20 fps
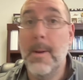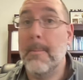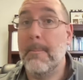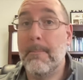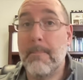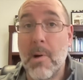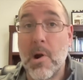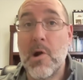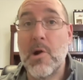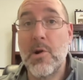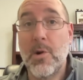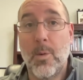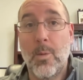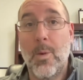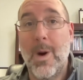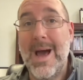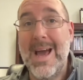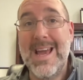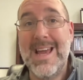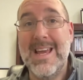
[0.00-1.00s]
burn
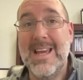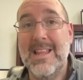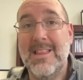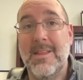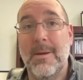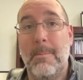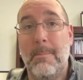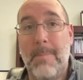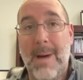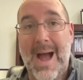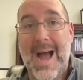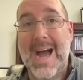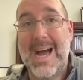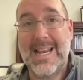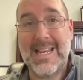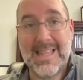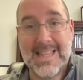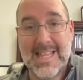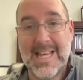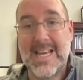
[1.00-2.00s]
away the
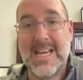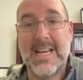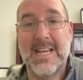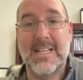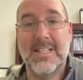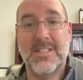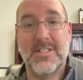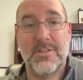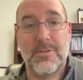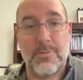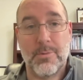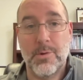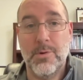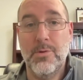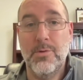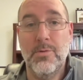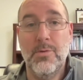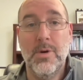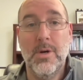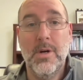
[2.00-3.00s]
bad things
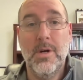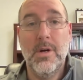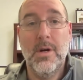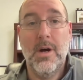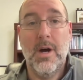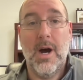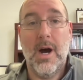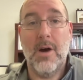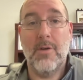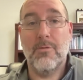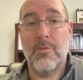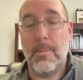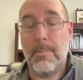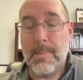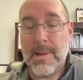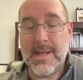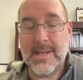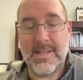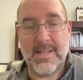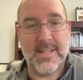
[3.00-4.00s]
through uh,
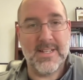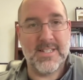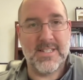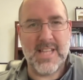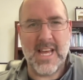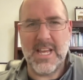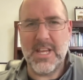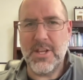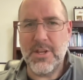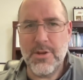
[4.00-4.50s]
repentance, that